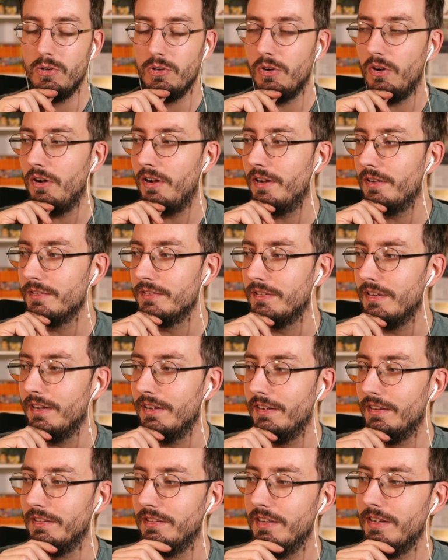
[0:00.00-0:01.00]
or
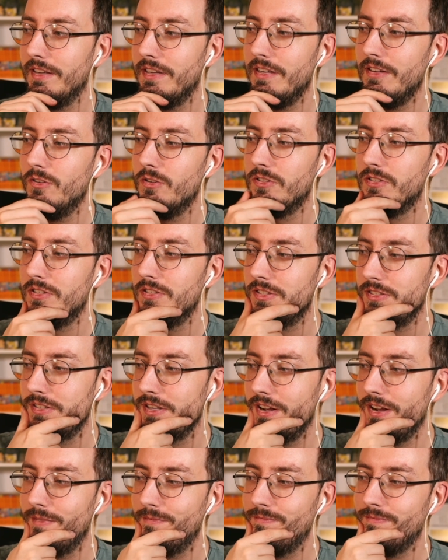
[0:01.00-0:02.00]
the, the Elo
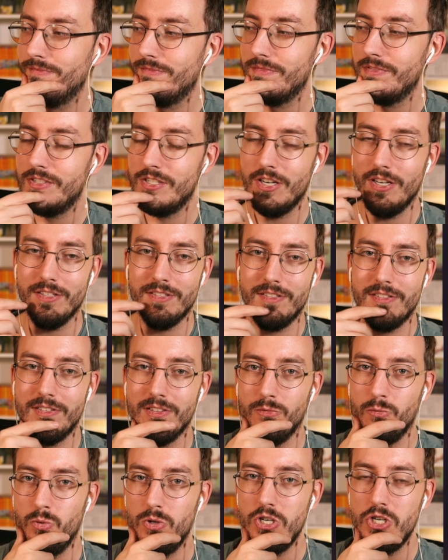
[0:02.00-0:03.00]
system just
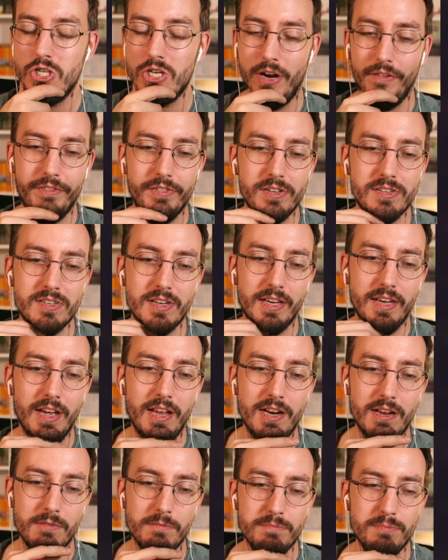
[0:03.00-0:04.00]
reshuffles
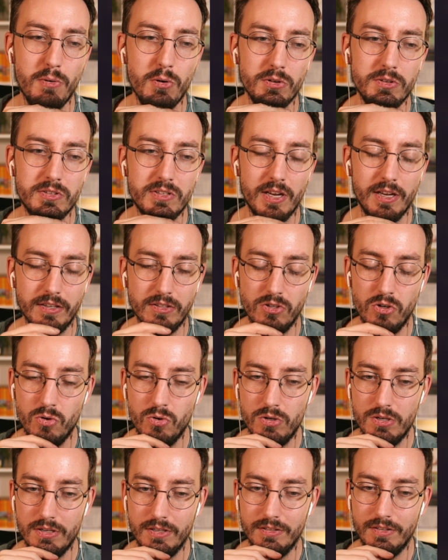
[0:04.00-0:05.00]
again and puts that
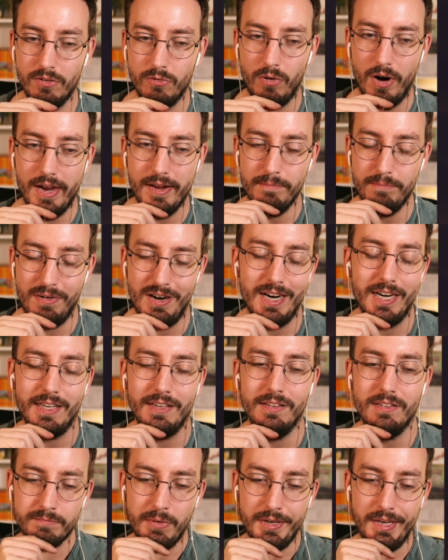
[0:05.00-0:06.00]
dude in the right
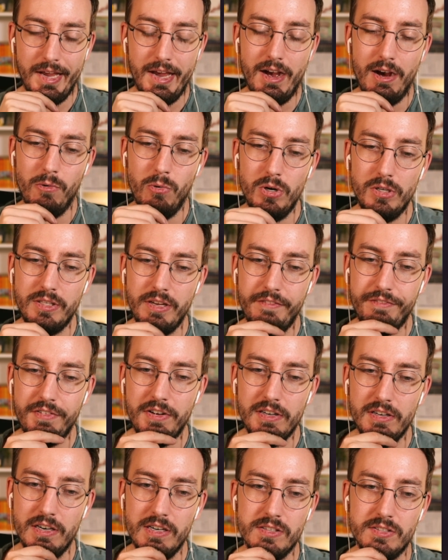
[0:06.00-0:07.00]
bracket. But yeah, I would
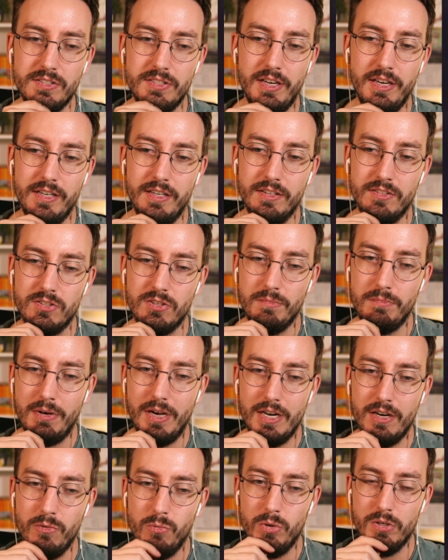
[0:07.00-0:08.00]
definitely say that
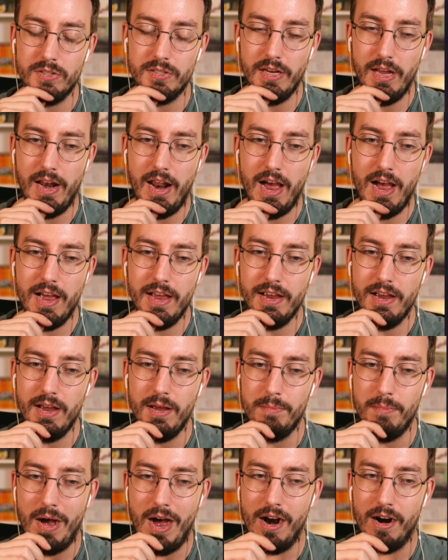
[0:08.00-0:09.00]
somebody with that high
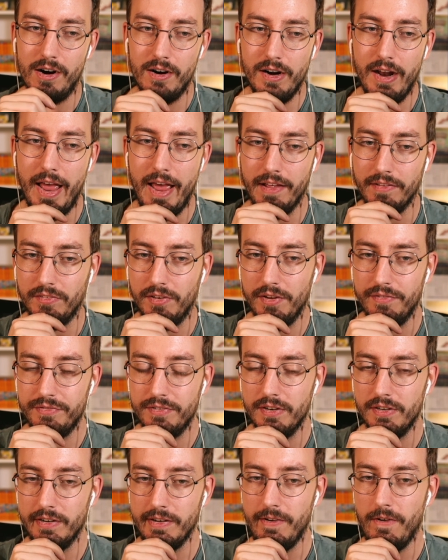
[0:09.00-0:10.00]
M R has
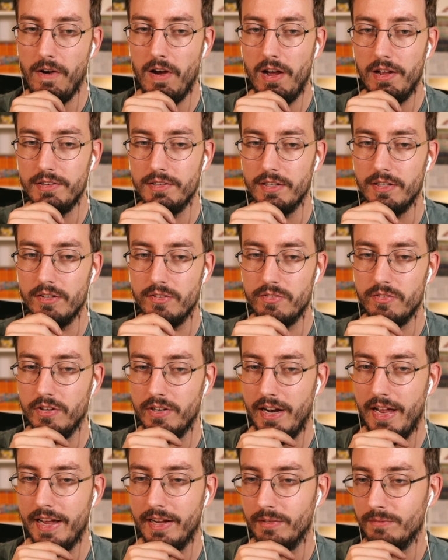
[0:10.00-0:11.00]
definitely earned it. It's
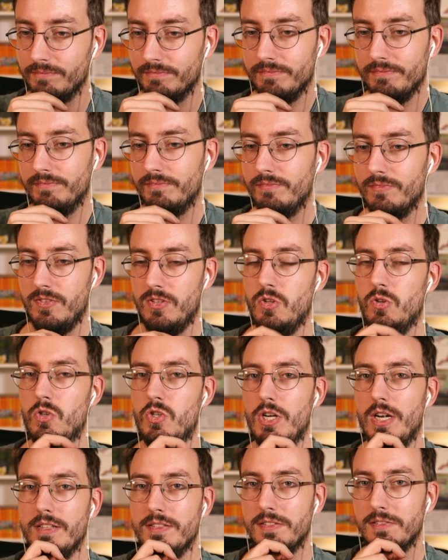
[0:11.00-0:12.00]
not like you
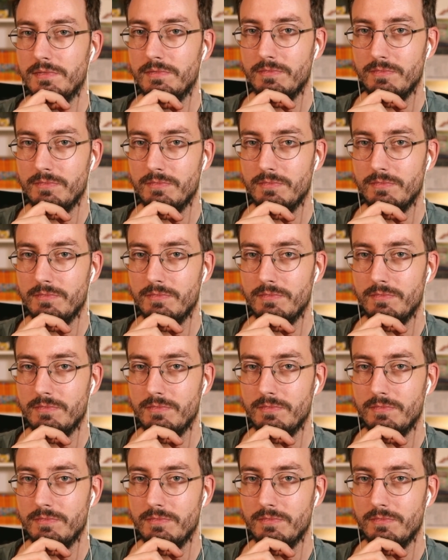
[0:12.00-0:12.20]
just